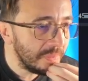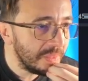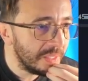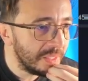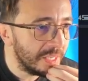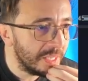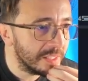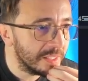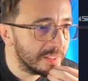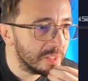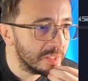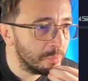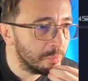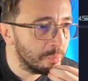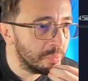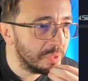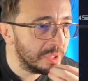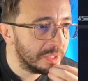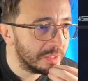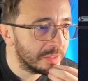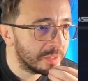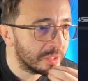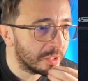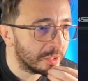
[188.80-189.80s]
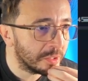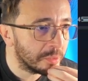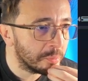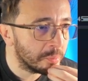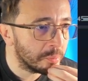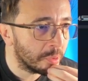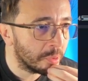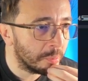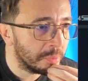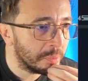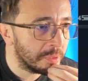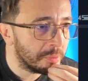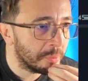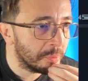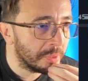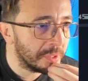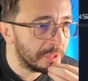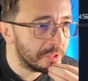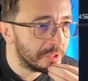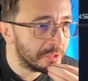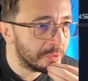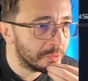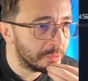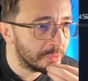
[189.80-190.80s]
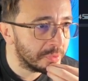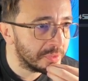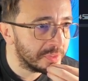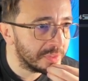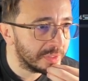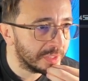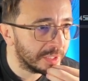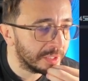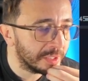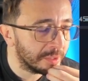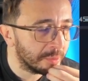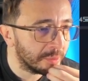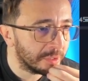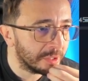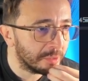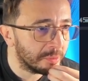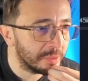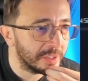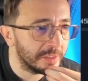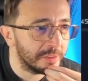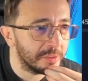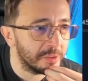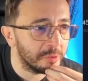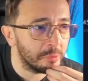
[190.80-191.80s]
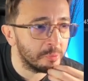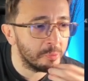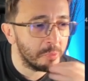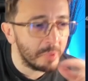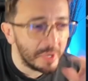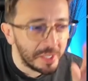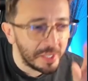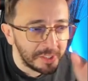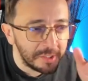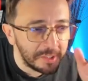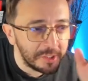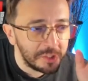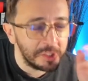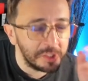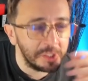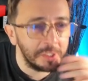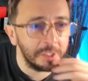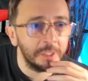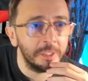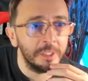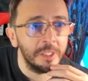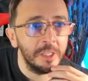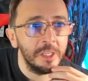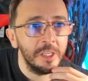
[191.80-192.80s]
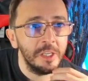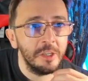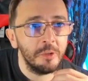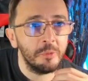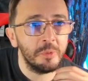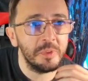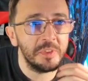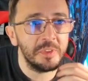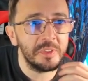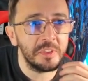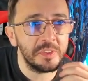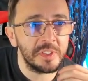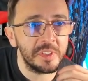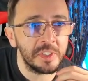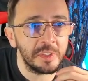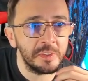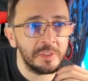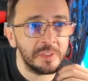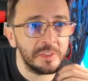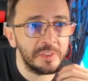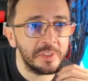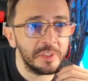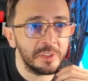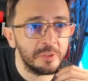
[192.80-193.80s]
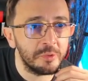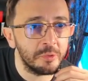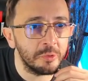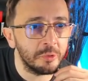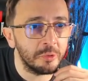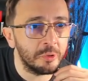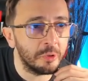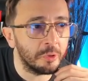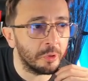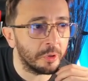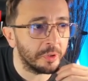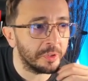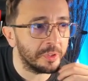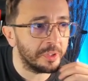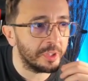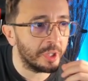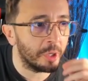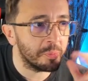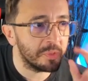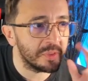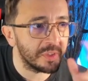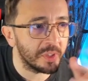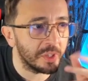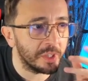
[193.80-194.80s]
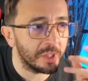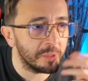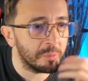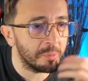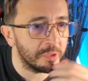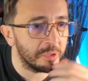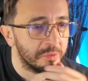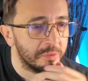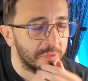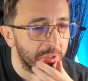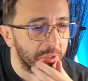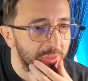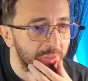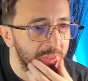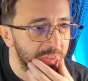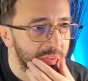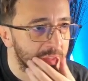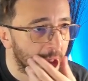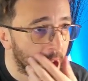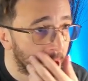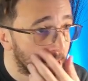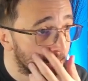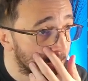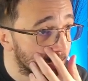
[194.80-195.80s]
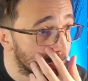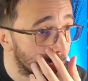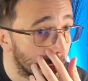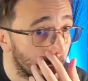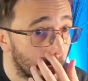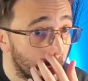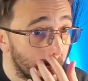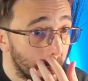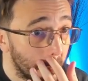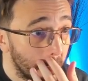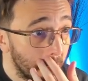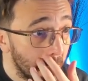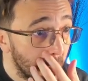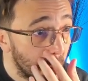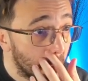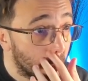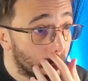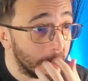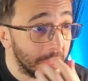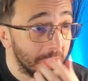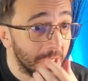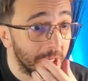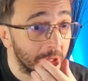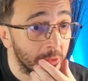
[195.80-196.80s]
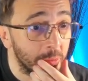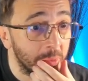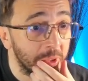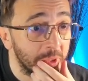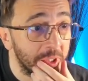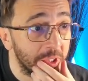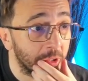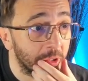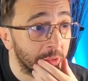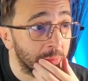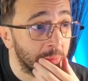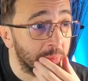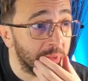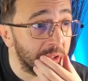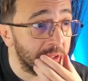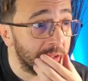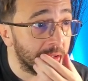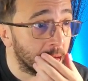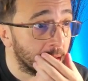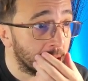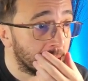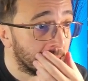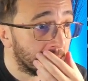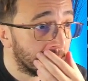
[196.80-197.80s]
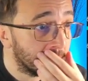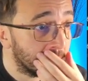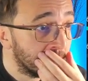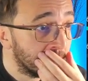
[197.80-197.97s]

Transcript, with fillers: S&P is going to probably range into this area. We have a ranging with a tendency to go on the upside, but very slight. So where are we on Bitcoin?